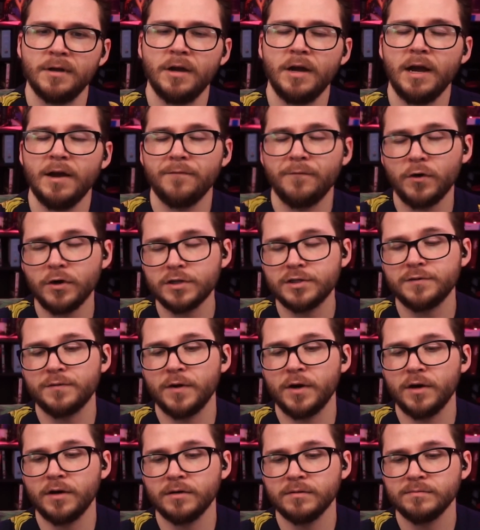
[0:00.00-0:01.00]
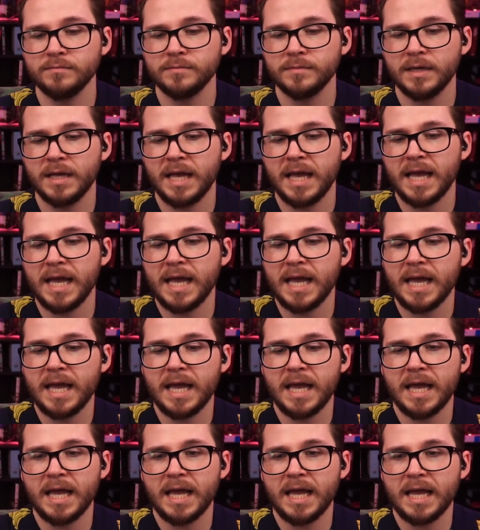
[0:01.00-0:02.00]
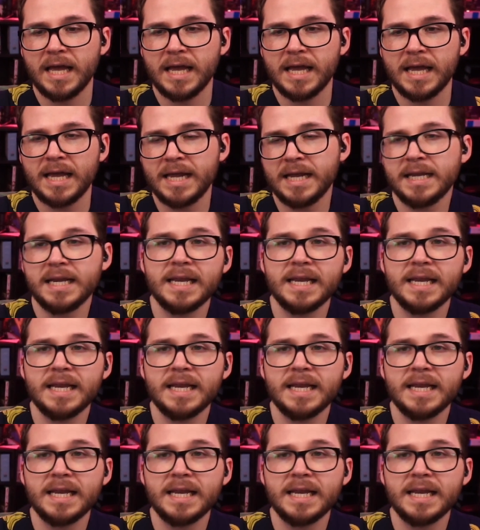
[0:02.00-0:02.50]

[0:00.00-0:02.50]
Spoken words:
Alright, first of all, he